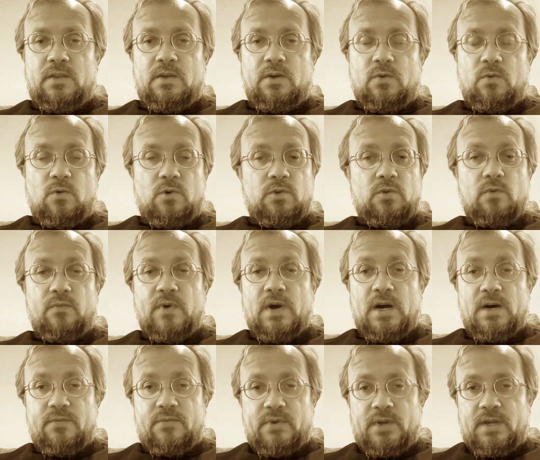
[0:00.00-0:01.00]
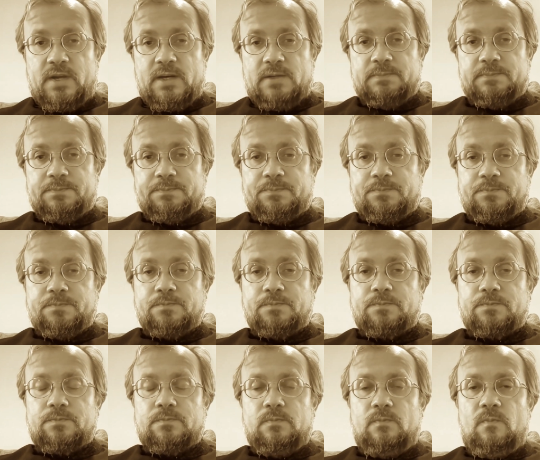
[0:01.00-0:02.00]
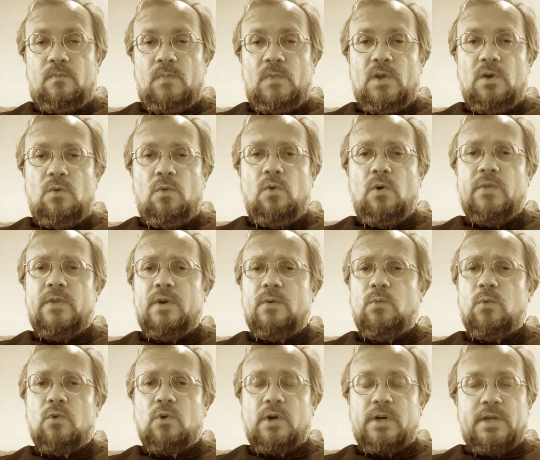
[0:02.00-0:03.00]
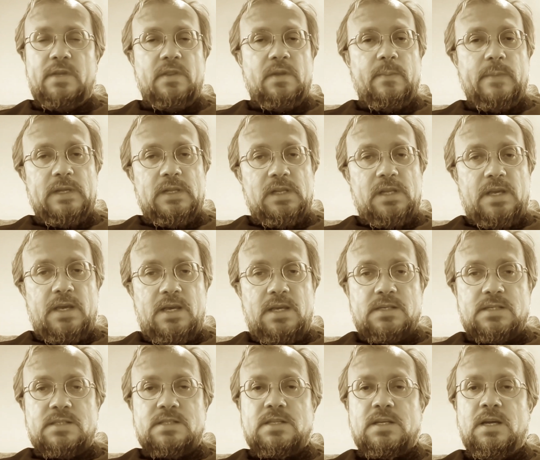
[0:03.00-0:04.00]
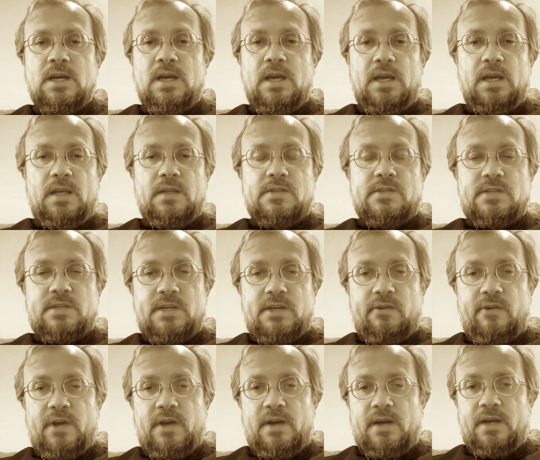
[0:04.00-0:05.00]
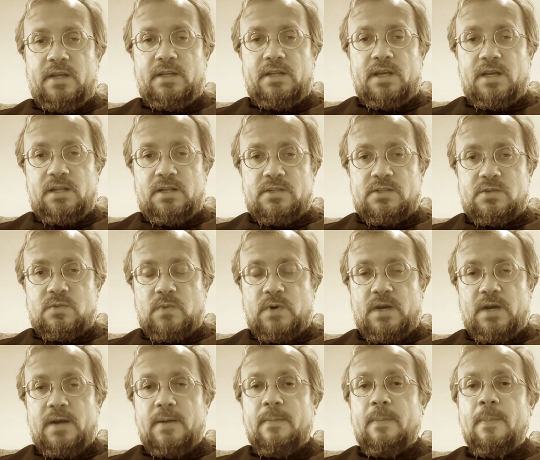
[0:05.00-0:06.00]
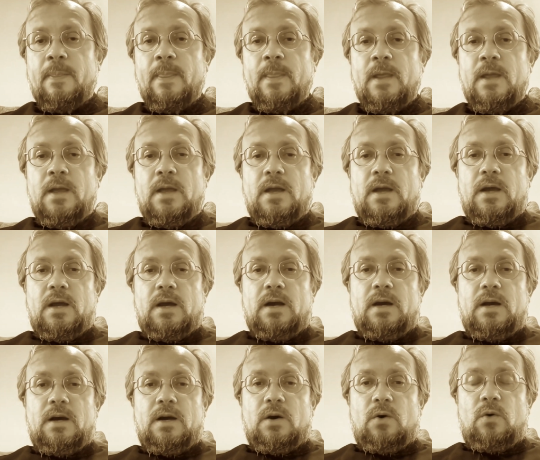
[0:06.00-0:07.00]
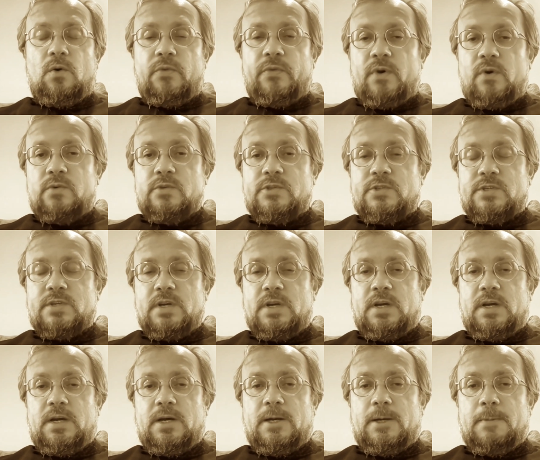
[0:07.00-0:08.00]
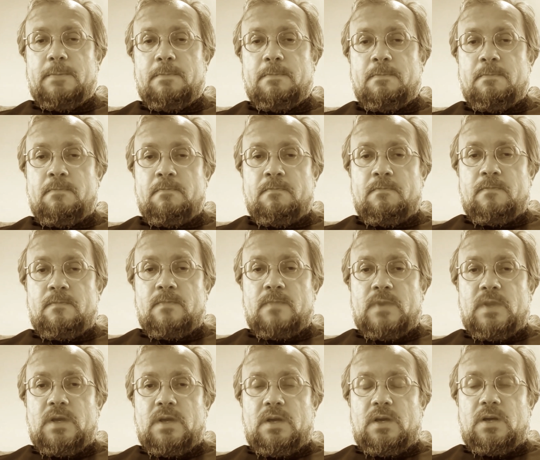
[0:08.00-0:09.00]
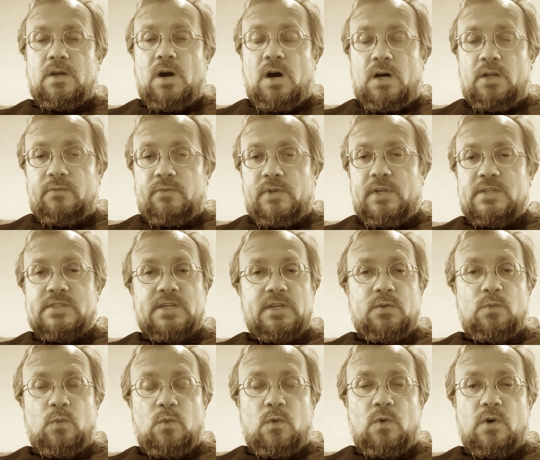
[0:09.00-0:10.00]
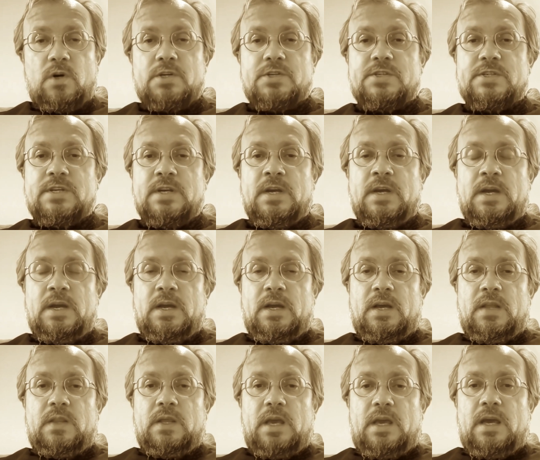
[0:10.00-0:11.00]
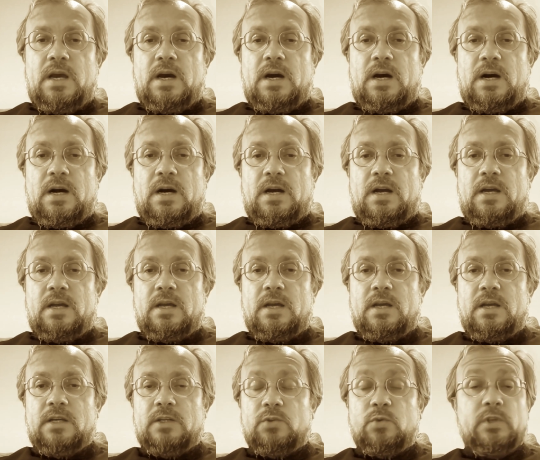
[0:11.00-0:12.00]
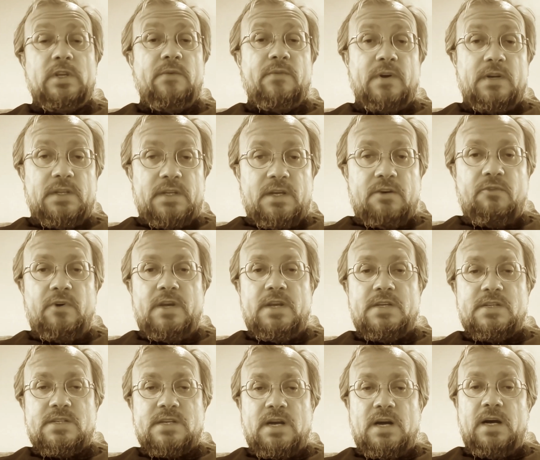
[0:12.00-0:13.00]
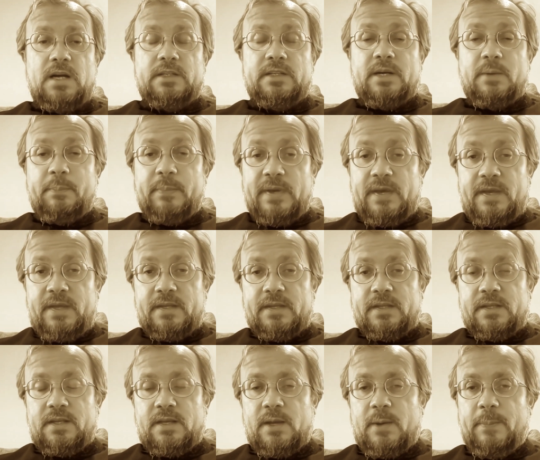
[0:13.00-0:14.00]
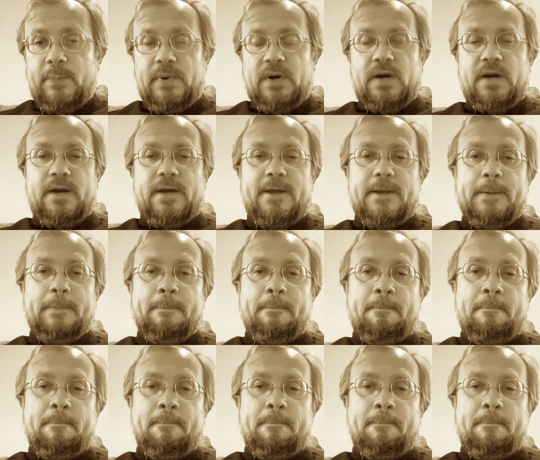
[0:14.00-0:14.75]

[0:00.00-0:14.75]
the Horn of Africa, or the war in the Middle East, in Syria and elsewhere. Uh, all those um, uh, conflicts and wars, they are to different degrees underpinned by,